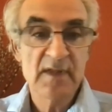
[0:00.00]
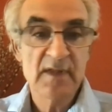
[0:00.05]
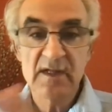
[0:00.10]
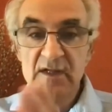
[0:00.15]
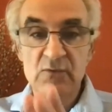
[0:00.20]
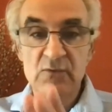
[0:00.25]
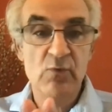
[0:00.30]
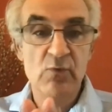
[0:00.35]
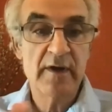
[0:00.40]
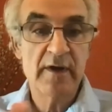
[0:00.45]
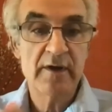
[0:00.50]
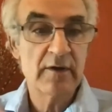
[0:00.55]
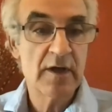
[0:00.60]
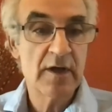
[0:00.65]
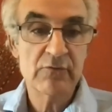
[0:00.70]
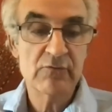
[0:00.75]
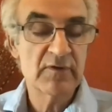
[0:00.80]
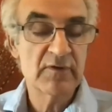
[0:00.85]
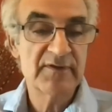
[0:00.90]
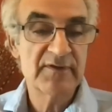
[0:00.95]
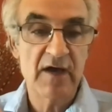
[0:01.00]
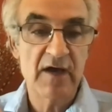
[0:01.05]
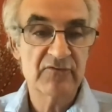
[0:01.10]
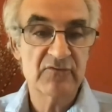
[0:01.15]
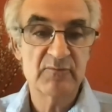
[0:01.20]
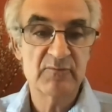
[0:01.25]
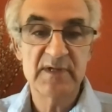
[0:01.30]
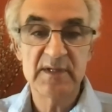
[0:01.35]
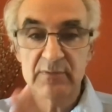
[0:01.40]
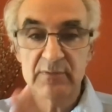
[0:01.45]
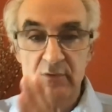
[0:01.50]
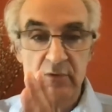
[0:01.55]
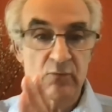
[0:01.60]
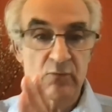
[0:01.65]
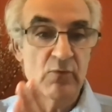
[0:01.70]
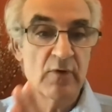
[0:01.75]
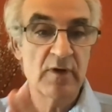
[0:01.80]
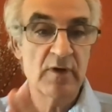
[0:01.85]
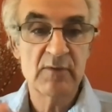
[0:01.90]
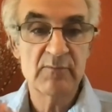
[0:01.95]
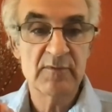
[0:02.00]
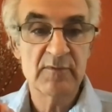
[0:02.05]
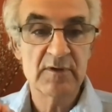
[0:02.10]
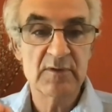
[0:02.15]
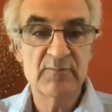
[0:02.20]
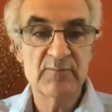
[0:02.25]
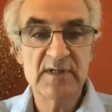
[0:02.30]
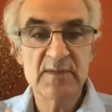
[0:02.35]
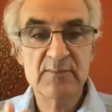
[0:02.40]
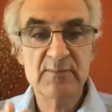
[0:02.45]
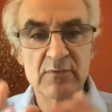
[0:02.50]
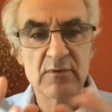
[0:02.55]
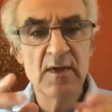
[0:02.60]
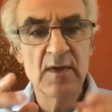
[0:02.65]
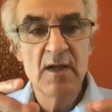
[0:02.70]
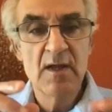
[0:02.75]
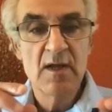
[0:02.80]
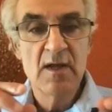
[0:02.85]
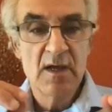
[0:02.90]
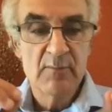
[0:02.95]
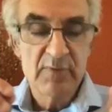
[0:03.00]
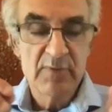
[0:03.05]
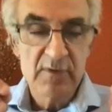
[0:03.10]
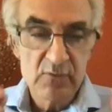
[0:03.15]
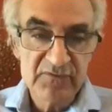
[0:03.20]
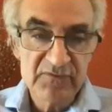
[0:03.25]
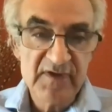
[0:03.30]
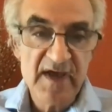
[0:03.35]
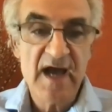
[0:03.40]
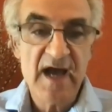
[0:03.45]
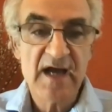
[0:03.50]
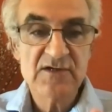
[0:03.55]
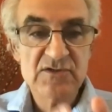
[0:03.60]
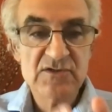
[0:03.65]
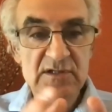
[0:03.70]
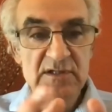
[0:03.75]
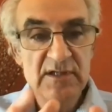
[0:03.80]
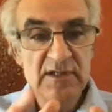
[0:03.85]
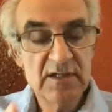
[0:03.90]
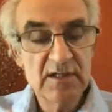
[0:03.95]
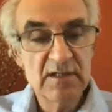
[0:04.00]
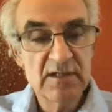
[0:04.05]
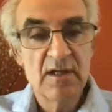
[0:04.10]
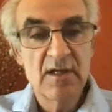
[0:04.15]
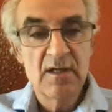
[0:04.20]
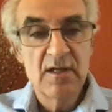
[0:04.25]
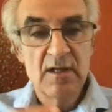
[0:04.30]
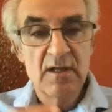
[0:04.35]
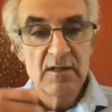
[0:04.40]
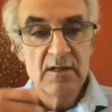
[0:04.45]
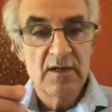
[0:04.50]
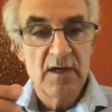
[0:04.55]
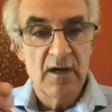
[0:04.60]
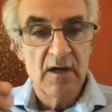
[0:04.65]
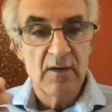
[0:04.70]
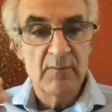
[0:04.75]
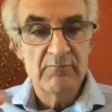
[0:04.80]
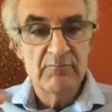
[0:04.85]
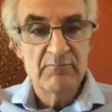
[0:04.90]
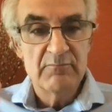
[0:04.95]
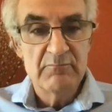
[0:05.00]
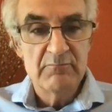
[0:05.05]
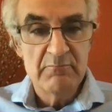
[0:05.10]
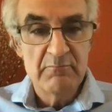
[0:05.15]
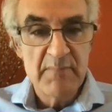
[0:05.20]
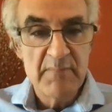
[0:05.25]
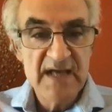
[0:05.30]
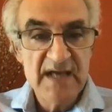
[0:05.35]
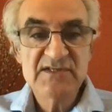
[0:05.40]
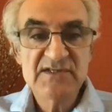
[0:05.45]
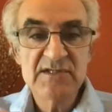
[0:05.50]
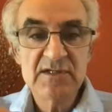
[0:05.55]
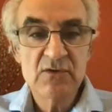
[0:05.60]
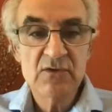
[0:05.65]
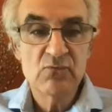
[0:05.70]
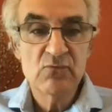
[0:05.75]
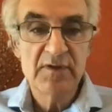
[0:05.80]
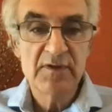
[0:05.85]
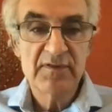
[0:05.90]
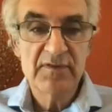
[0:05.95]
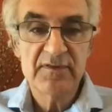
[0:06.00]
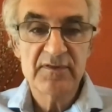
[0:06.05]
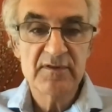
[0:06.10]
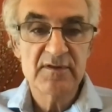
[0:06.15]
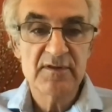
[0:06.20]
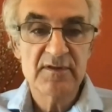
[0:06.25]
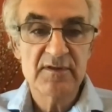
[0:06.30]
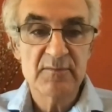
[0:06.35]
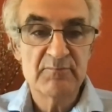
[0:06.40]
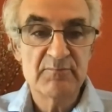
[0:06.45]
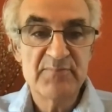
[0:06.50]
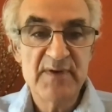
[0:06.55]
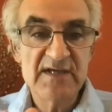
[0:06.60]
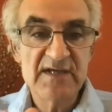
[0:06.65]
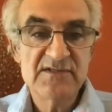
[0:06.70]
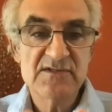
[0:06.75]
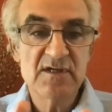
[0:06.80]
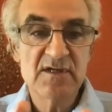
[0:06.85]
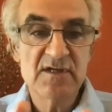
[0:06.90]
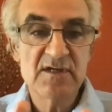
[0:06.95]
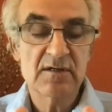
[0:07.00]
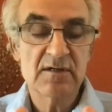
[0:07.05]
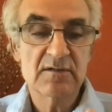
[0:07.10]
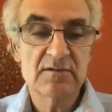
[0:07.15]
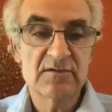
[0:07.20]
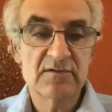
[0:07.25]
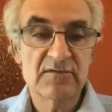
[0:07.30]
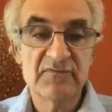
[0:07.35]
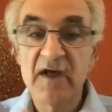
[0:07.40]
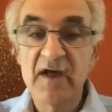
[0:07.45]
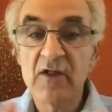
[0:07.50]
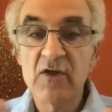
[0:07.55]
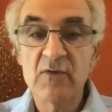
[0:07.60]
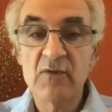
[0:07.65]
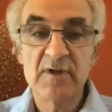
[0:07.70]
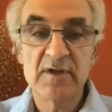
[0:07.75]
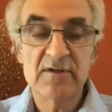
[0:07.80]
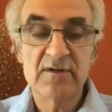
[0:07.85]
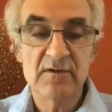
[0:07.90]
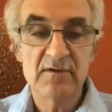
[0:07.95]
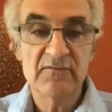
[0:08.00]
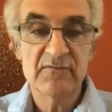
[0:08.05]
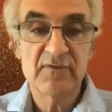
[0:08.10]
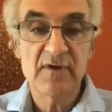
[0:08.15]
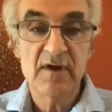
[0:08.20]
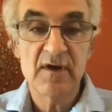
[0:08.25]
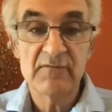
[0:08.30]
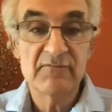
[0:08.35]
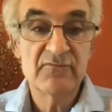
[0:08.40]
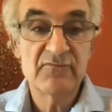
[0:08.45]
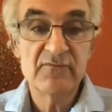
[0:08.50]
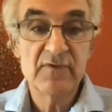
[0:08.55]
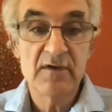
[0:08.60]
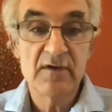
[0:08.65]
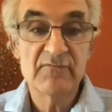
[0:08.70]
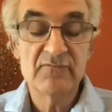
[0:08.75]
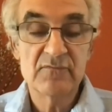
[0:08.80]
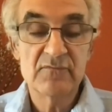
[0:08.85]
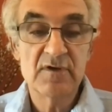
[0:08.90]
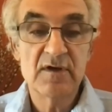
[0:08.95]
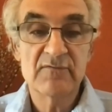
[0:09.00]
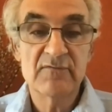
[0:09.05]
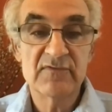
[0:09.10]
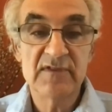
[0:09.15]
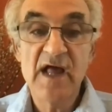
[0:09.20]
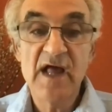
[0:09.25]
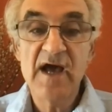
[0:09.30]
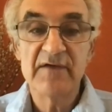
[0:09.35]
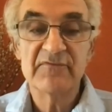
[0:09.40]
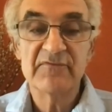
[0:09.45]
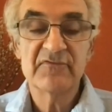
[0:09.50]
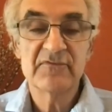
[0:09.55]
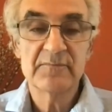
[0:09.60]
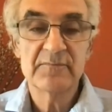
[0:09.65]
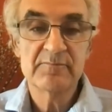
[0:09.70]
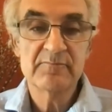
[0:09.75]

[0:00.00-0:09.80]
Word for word: in one in a hundred thousand people or one in a million people, but it was actually um, messing with the basic development of of of, of life.